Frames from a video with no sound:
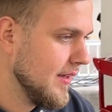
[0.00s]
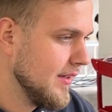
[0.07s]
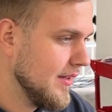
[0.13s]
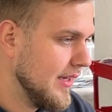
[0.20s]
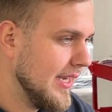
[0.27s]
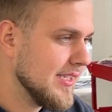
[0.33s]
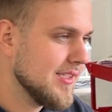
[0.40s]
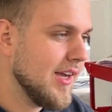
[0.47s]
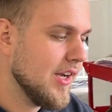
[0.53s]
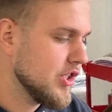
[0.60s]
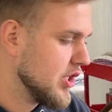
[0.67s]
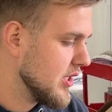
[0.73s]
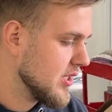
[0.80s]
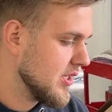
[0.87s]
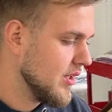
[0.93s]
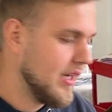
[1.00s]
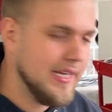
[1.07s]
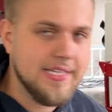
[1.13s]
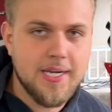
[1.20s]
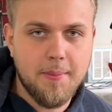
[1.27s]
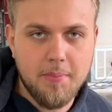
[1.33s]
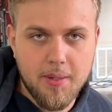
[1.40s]
it's not just, I
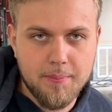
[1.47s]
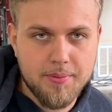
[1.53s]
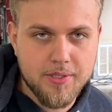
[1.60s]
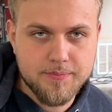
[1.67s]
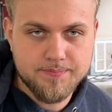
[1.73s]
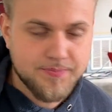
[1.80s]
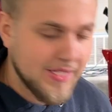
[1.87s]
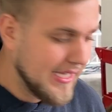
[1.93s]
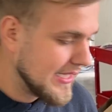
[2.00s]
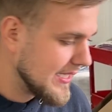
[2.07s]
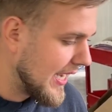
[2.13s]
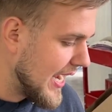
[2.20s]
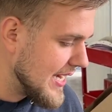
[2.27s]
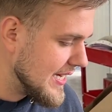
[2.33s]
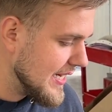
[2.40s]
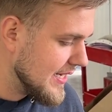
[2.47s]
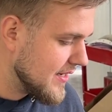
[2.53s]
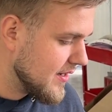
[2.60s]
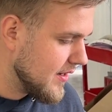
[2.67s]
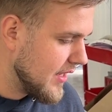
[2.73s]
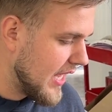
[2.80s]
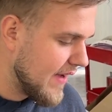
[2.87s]
need a bumper. It's, I need
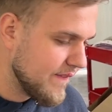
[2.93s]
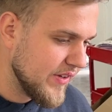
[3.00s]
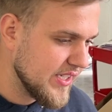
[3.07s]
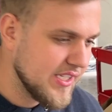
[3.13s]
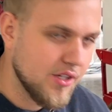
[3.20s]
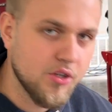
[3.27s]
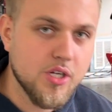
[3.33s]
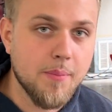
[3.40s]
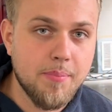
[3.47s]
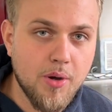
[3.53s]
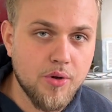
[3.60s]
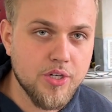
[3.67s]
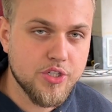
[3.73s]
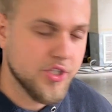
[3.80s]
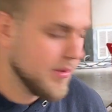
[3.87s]
every single component to the